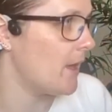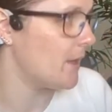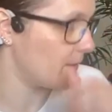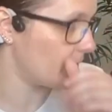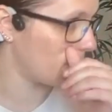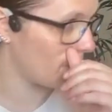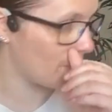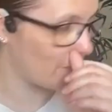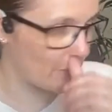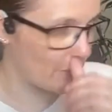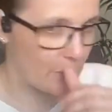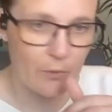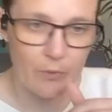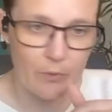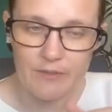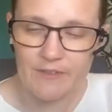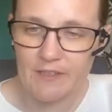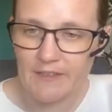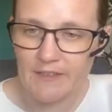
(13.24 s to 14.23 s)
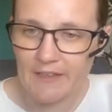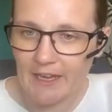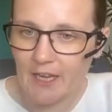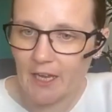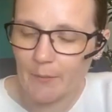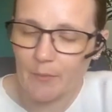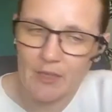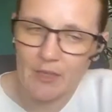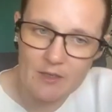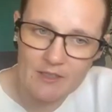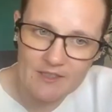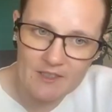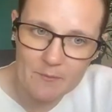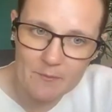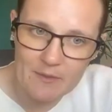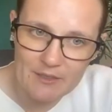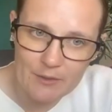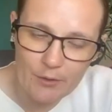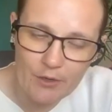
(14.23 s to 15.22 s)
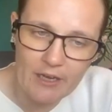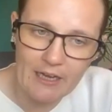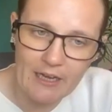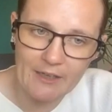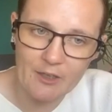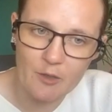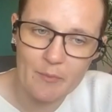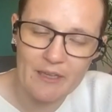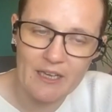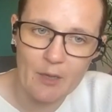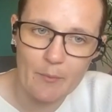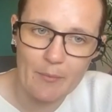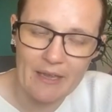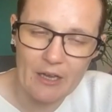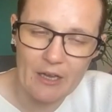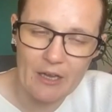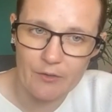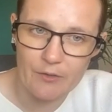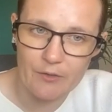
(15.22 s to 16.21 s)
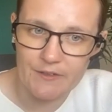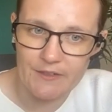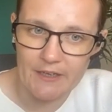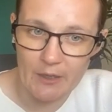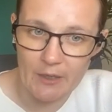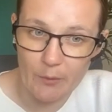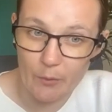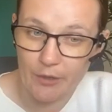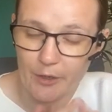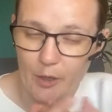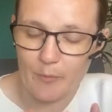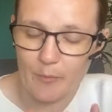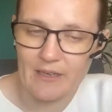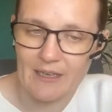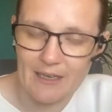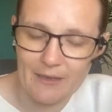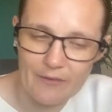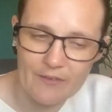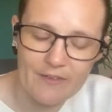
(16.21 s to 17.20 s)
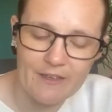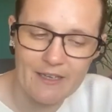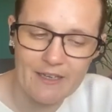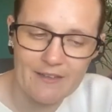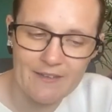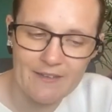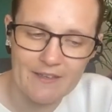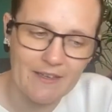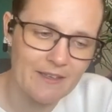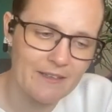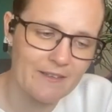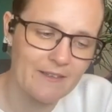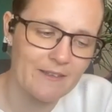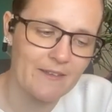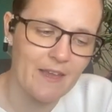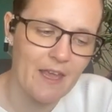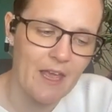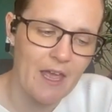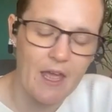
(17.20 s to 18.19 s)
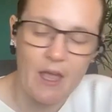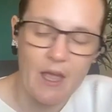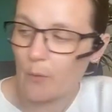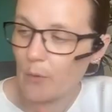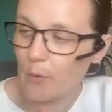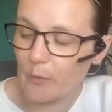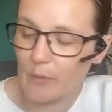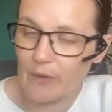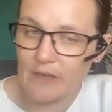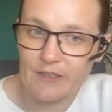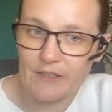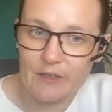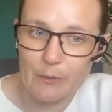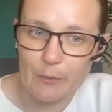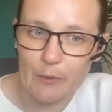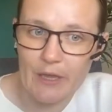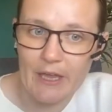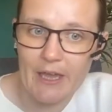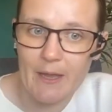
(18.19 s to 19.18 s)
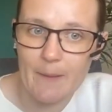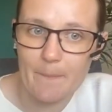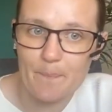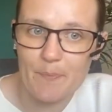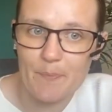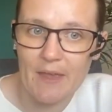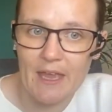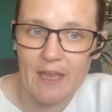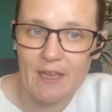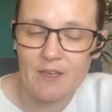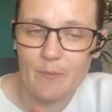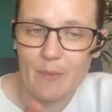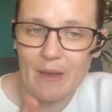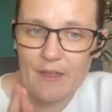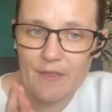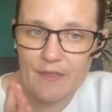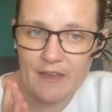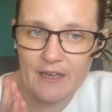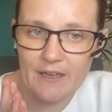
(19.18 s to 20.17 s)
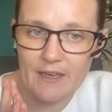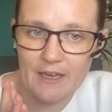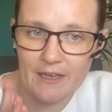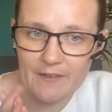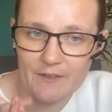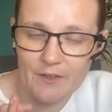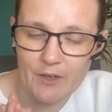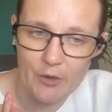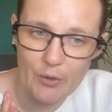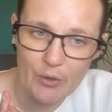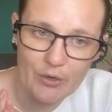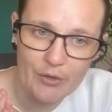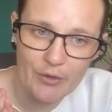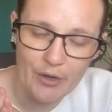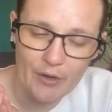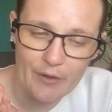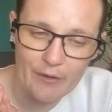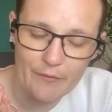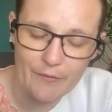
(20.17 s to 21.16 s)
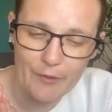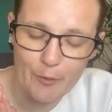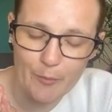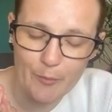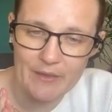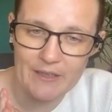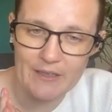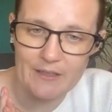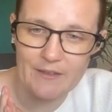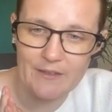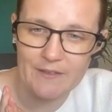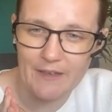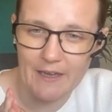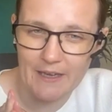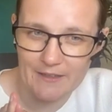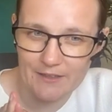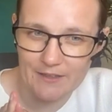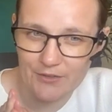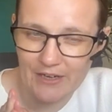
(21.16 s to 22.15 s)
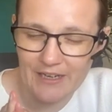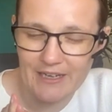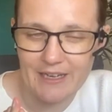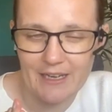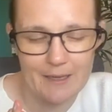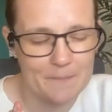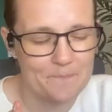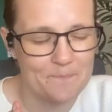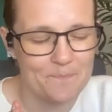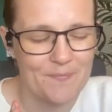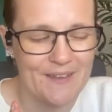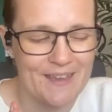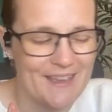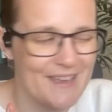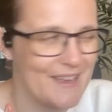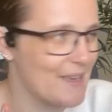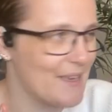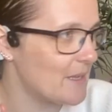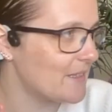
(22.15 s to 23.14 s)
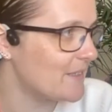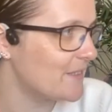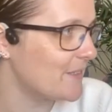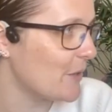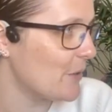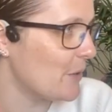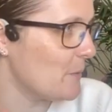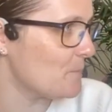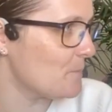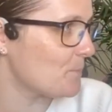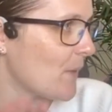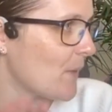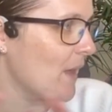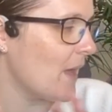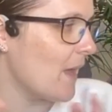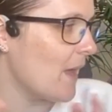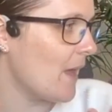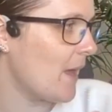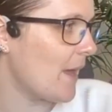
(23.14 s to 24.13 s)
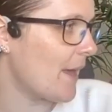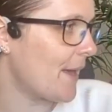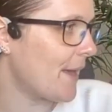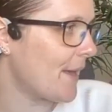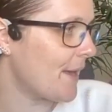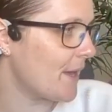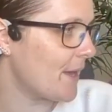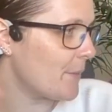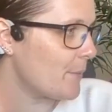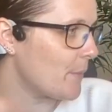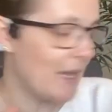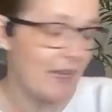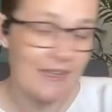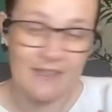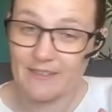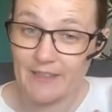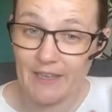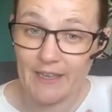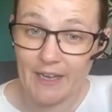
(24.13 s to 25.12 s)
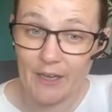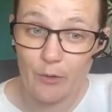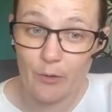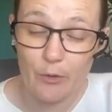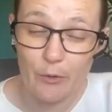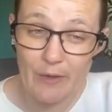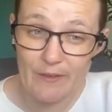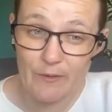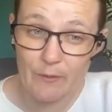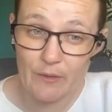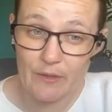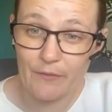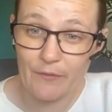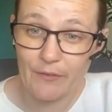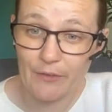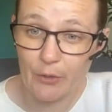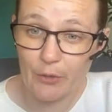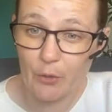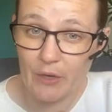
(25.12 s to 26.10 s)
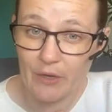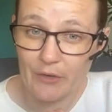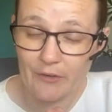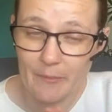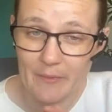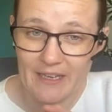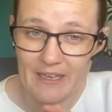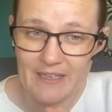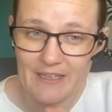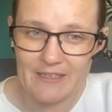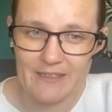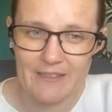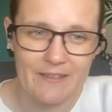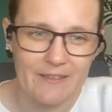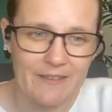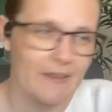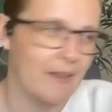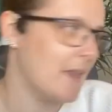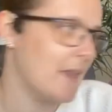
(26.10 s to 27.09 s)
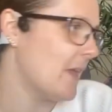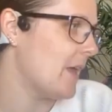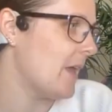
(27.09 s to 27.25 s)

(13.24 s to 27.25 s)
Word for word: So today I'm going to just be talking a little bit about what Open Life Science is, what we do, and about the next cohort of Open Science training. I start out always with a few quick reminders.